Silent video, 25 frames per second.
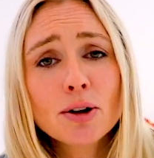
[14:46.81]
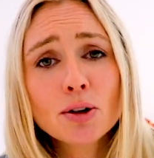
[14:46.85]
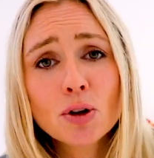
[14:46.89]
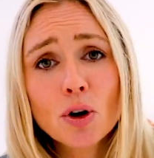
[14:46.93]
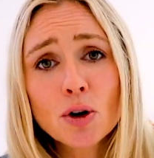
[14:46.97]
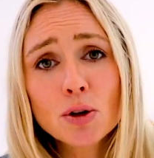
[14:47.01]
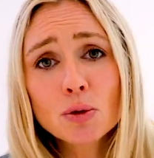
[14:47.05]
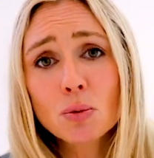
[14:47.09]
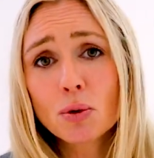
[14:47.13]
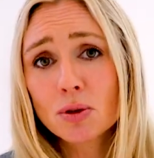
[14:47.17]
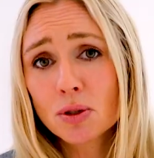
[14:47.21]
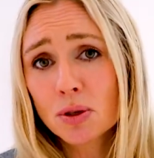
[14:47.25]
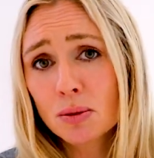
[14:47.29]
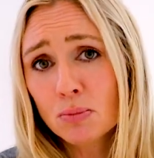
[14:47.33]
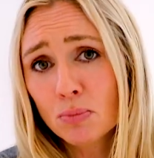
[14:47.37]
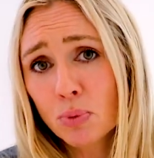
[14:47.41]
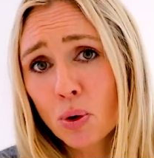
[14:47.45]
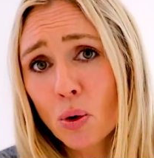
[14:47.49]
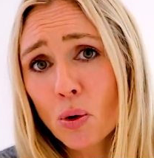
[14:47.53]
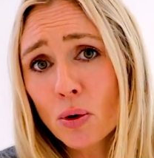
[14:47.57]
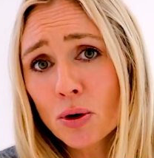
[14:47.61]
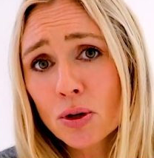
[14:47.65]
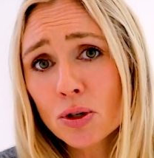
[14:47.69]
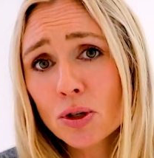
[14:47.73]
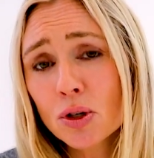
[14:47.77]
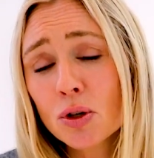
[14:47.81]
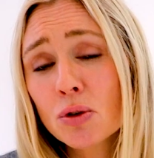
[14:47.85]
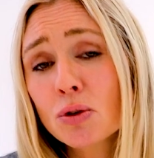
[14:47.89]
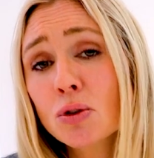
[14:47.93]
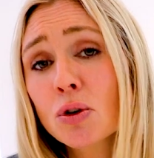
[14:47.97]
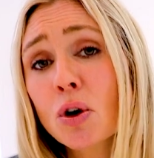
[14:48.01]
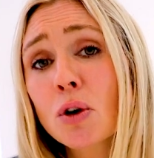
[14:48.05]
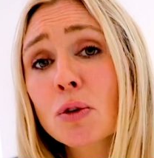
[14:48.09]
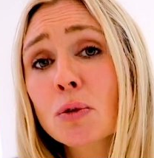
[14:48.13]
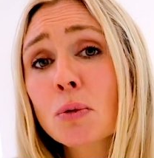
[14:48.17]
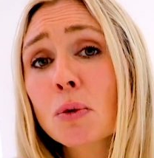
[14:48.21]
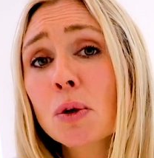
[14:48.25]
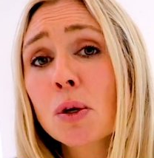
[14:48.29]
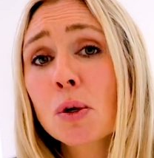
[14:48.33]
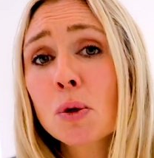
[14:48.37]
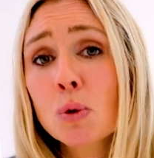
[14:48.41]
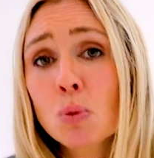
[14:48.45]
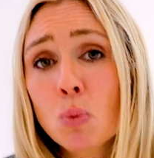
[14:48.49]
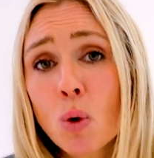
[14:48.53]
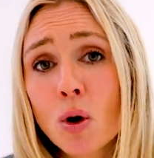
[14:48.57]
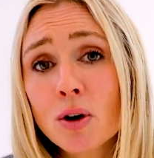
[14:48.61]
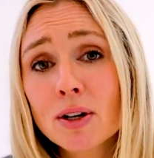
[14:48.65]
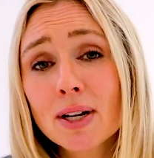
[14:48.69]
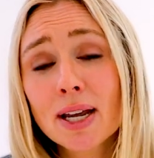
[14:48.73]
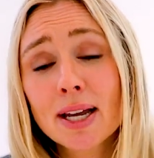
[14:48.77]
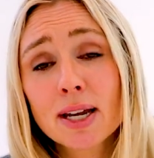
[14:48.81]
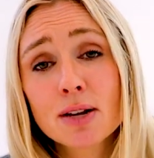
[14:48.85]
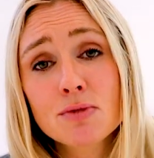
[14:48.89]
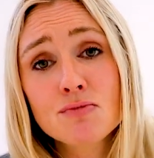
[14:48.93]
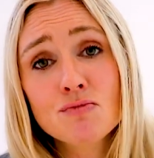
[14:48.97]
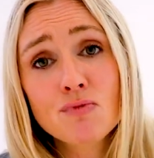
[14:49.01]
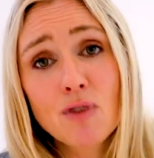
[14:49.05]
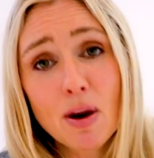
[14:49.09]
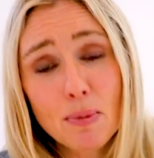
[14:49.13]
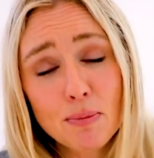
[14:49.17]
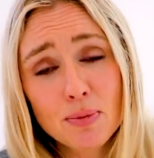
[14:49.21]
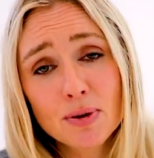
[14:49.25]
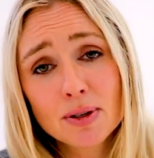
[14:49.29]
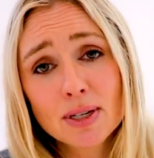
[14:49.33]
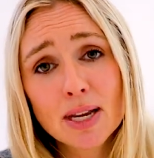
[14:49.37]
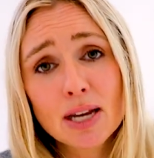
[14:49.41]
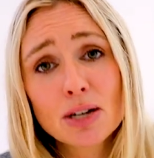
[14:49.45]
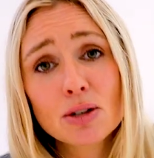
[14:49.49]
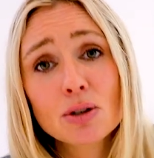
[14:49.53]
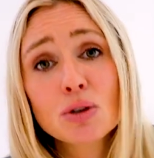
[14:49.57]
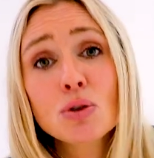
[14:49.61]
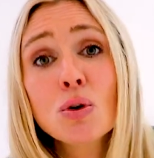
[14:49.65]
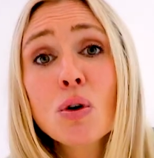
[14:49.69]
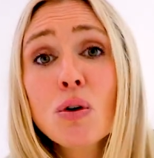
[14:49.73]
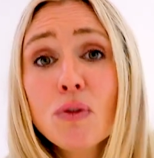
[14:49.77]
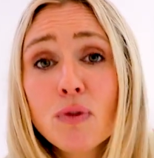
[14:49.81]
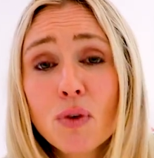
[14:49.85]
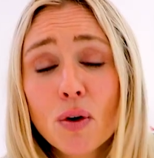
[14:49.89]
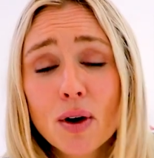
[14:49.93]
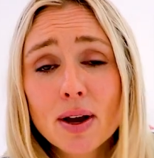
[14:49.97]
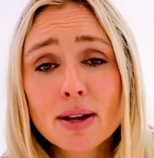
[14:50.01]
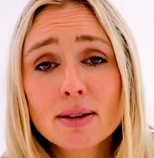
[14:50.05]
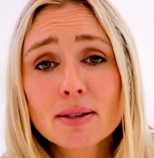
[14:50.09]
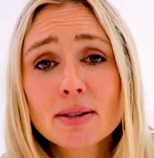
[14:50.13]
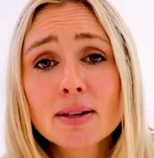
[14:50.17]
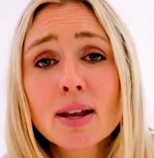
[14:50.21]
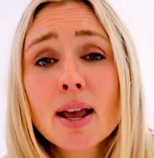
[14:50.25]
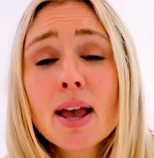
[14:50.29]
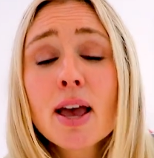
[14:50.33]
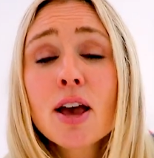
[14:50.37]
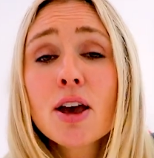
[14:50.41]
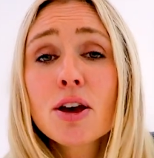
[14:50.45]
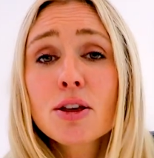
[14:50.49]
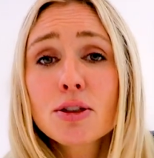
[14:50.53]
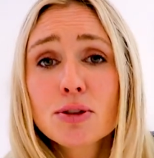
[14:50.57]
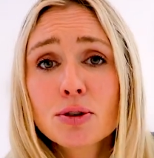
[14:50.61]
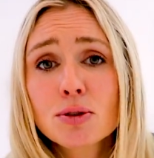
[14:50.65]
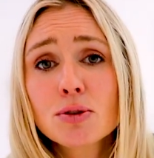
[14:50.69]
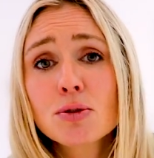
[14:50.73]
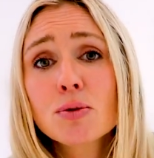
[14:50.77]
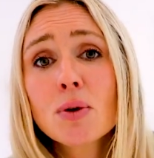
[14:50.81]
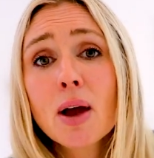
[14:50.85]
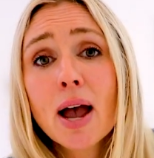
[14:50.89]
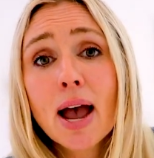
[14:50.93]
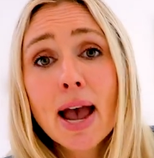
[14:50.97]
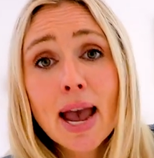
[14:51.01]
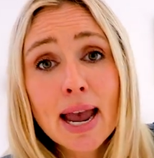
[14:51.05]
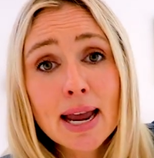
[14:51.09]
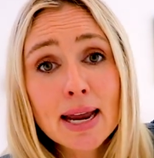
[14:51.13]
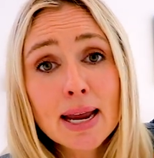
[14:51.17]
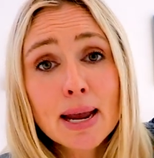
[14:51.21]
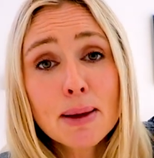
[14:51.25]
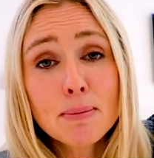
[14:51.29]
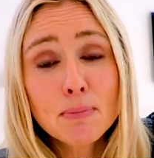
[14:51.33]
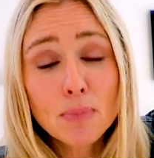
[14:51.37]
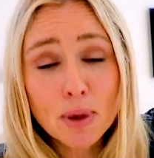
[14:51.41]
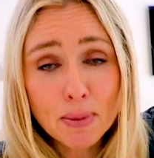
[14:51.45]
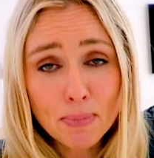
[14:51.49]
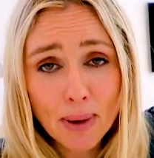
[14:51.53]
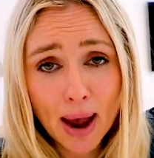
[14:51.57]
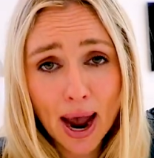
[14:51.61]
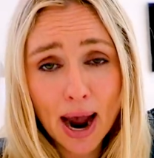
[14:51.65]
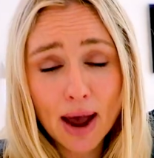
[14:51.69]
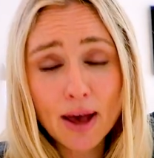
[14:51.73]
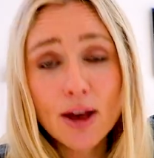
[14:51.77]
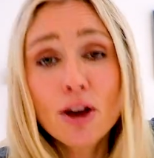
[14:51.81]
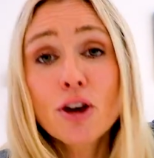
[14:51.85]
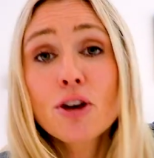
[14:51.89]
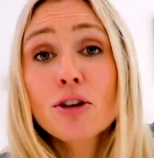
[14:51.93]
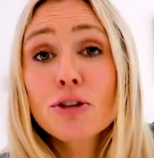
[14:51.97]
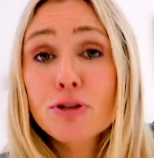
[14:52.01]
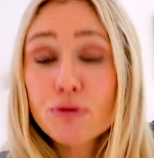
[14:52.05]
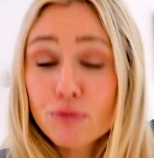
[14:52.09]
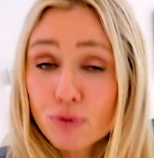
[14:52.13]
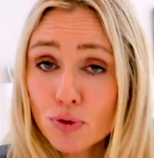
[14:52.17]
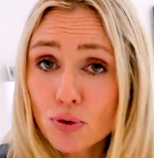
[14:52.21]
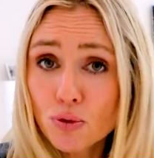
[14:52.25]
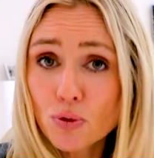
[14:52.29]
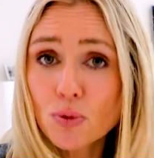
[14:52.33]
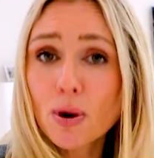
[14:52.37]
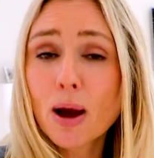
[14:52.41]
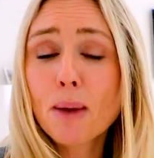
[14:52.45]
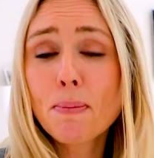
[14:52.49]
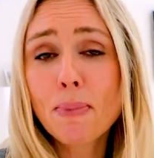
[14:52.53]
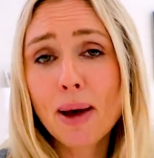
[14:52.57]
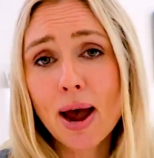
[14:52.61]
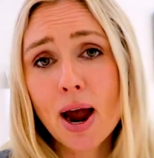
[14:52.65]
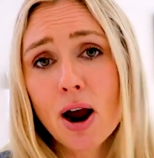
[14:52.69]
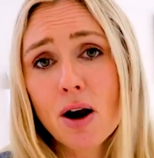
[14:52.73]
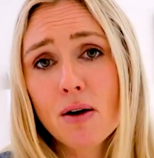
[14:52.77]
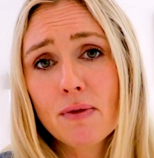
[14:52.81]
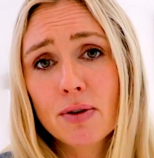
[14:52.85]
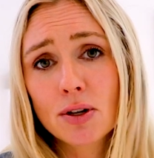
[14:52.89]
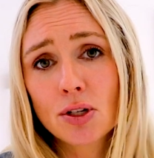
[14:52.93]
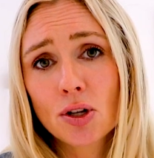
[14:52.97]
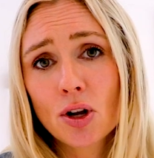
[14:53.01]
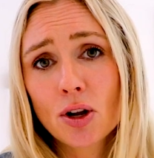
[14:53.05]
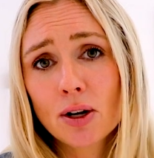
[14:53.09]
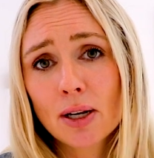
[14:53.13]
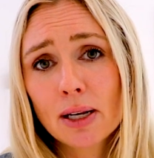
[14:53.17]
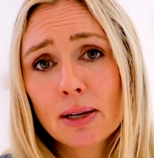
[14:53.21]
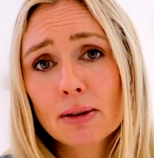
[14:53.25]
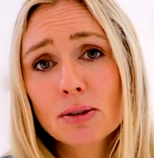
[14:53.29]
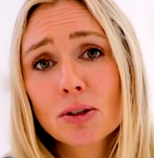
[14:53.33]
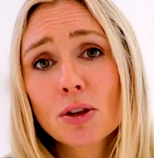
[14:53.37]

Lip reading: knows what's important to you, knows what you'd want, and can represent your voice through a power of attorney.